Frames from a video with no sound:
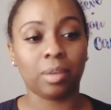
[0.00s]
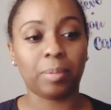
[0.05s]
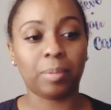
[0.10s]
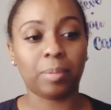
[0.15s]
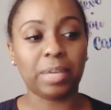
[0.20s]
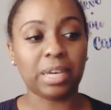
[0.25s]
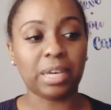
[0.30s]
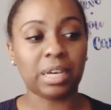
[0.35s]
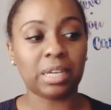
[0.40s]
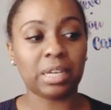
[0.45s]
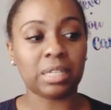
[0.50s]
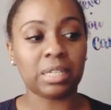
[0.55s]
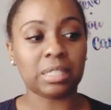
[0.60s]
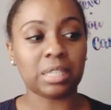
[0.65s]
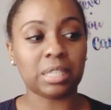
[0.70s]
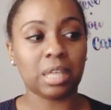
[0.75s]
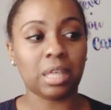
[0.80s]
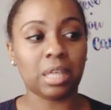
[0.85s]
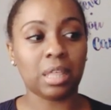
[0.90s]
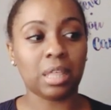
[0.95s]
because
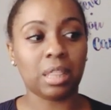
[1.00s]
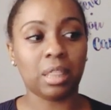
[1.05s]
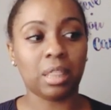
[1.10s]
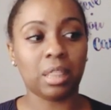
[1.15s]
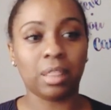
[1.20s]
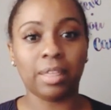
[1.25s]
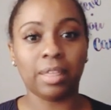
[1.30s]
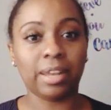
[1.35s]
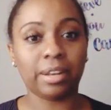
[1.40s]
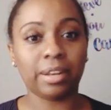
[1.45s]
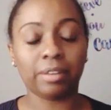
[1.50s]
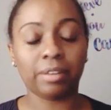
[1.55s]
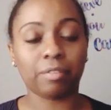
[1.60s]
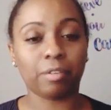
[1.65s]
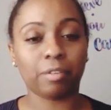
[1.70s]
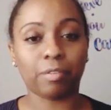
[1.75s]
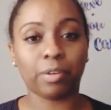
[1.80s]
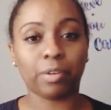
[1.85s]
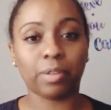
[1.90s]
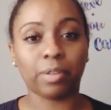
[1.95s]
they didn't
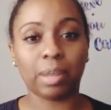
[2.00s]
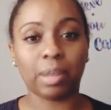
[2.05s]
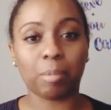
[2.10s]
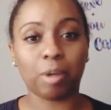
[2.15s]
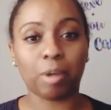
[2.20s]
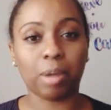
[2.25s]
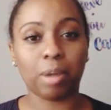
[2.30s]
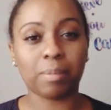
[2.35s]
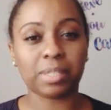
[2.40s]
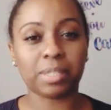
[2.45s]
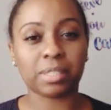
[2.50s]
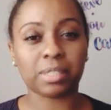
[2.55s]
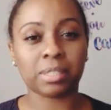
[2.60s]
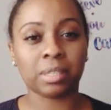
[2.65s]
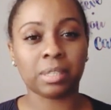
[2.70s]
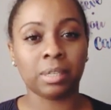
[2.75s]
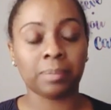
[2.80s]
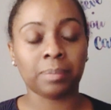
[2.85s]
fulfill that promise.